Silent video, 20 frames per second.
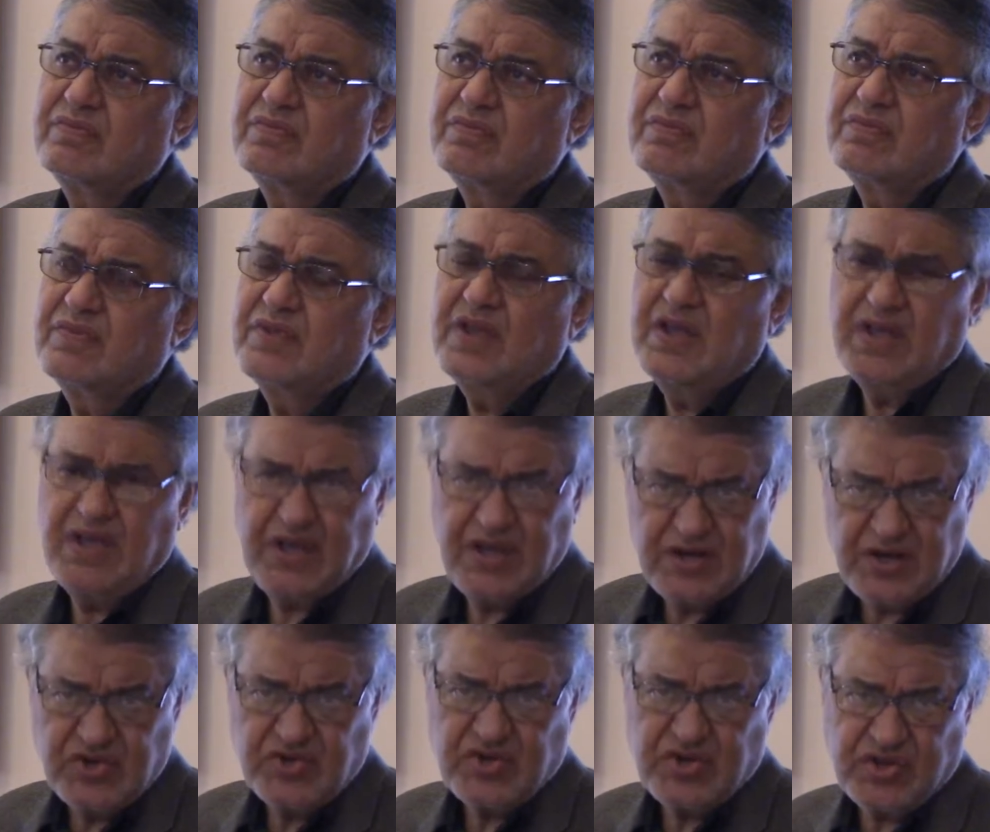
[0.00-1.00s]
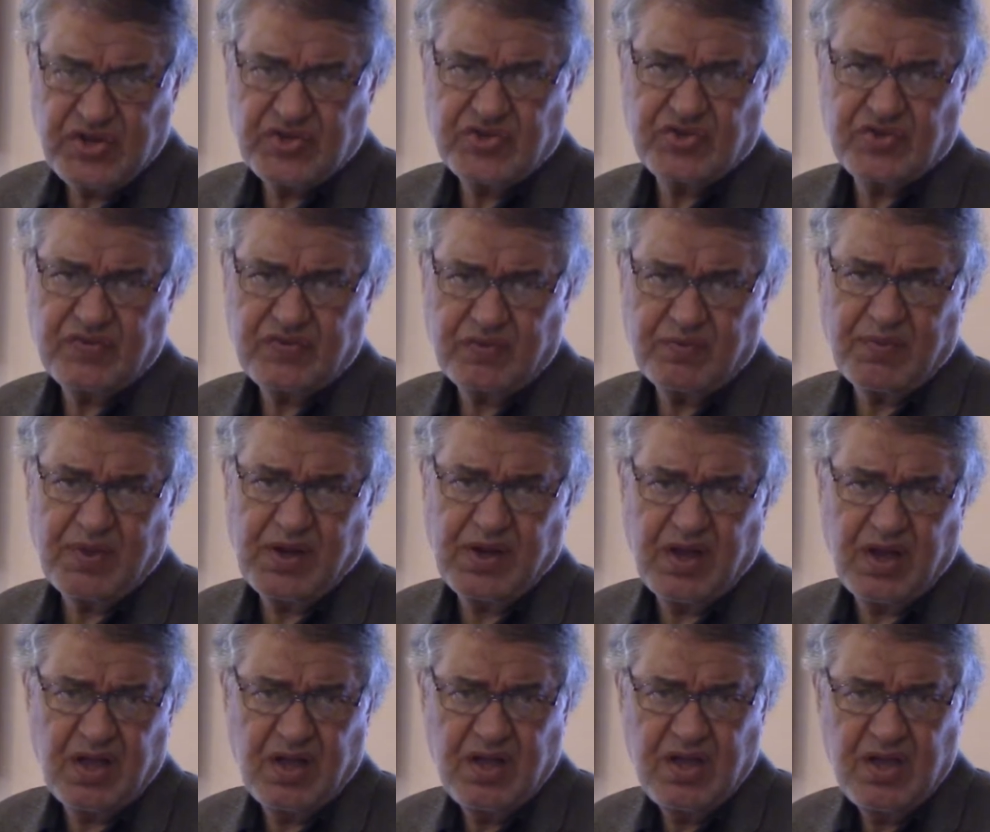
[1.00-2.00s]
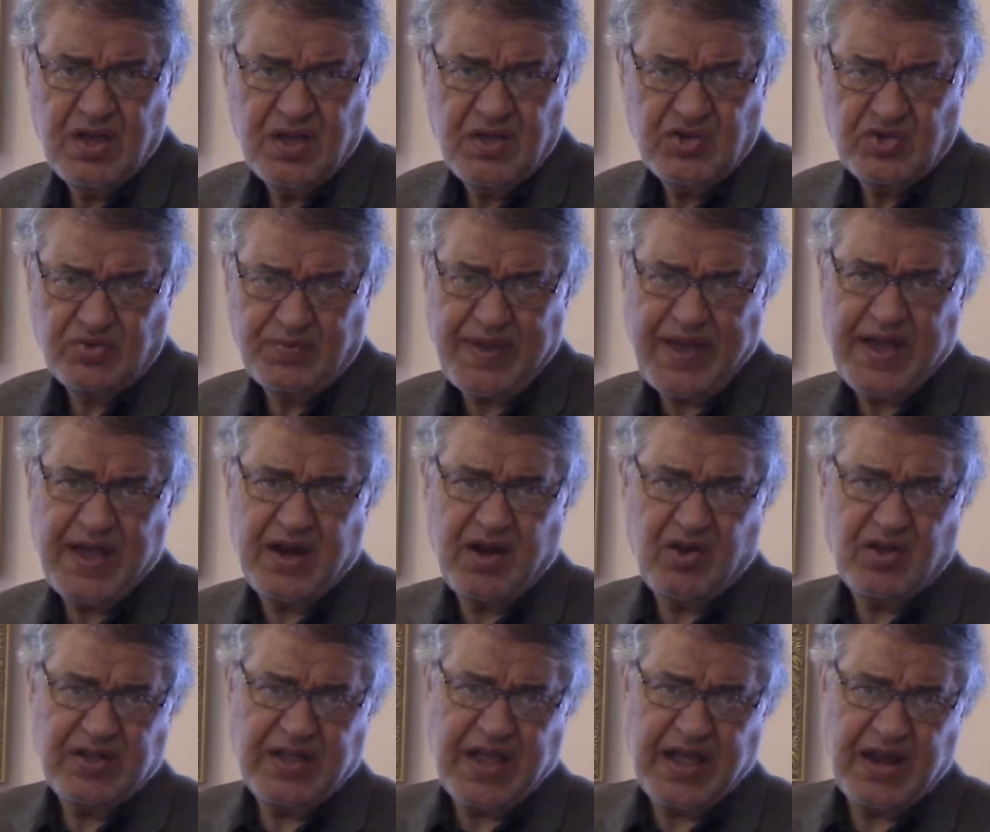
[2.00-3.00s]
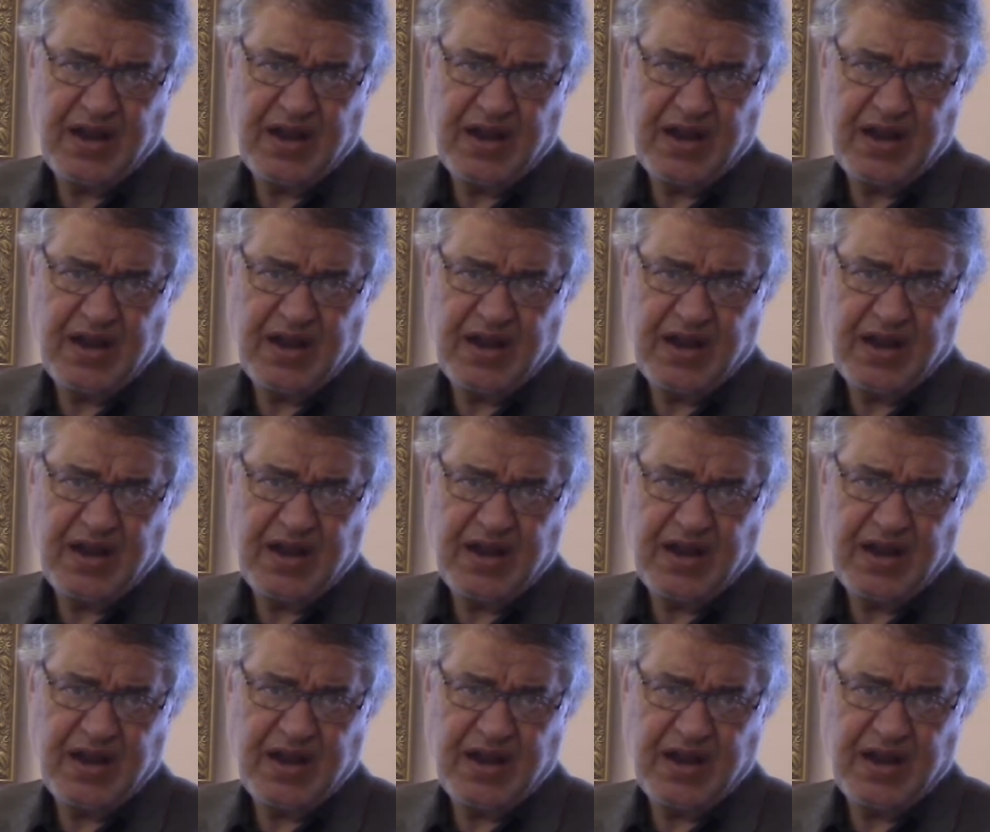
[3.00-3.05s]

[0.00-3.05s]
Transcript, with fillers: it is a test from Allah subhanahu wa ta'ala.